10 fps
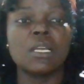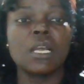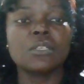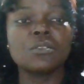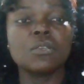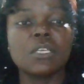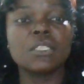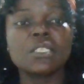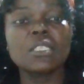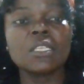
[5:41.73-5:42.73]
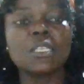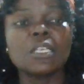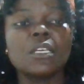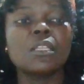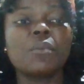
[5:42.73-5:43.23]
As you can see,
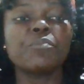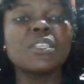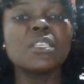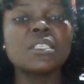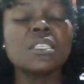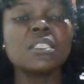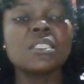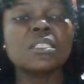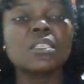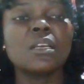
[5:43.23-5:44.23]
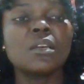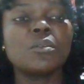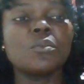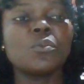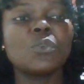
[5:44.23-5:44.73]
the PCs,
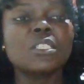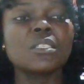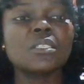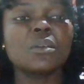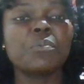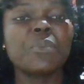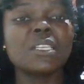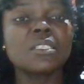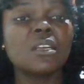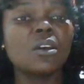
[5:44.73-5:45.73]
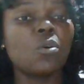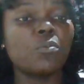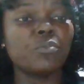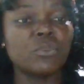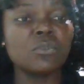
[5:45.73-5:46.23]
which is personal
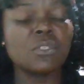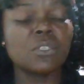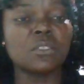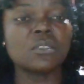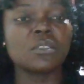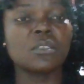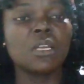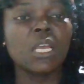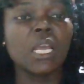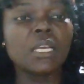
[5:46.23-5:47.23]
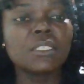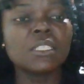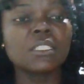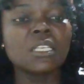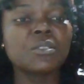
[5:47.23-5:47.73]
computers, and
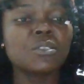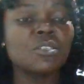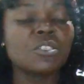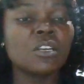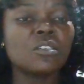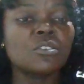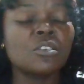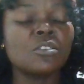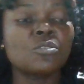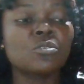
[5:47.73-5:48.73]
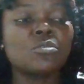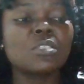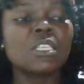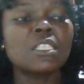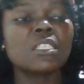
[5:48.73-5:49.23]
it has
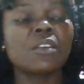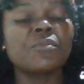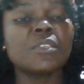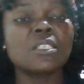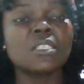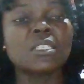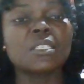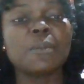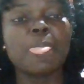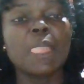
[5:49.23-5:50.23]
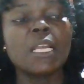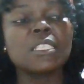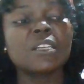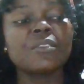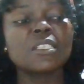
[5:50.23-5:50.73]
introduced interfaces.
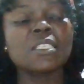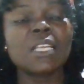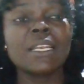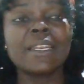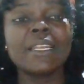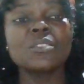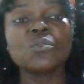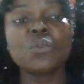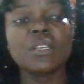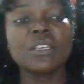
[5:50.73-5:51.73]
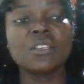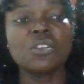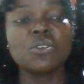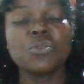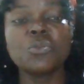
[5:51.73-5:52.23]
Interfaces and networking.
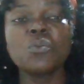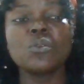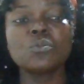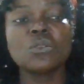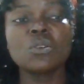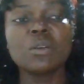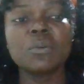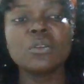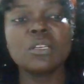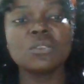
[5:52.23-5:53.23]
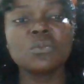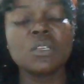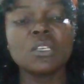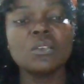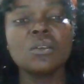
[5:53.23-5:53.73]
You know what we talk about
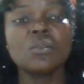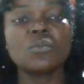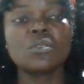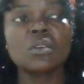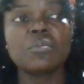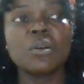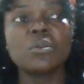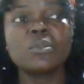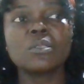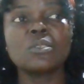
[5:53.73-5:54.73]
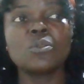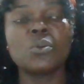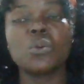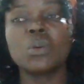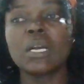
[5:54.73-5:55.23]
networking? We talk about
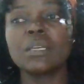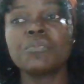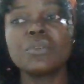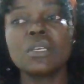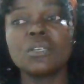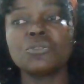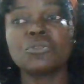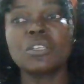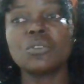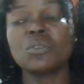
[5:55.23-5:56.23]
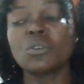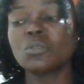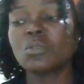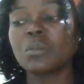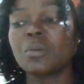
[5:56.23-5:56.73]
your IP address, you can
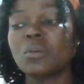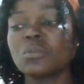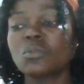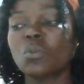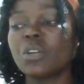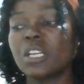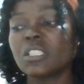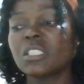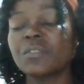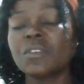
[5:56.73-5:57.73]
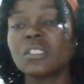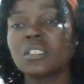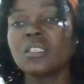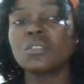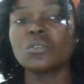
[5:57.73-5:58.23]
talk about
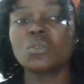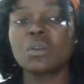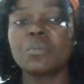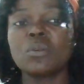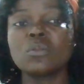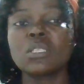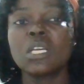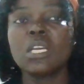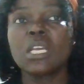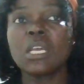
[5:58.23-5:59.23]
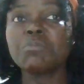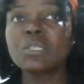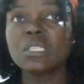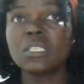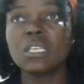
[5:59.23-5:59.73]
connectivities, you talk about
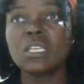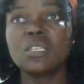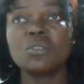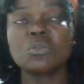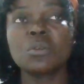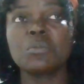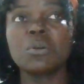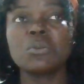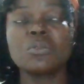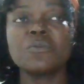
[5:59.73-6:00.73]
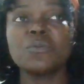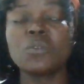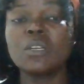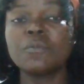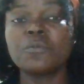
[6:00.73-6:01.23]
MTN, you talk about
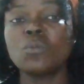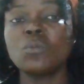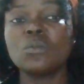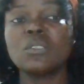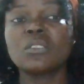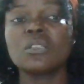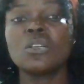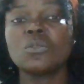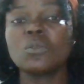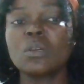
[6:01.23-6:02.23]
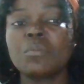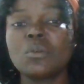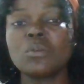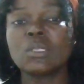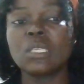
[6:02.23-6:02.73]
Vodafones, you talk
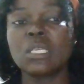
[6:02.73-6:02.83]
about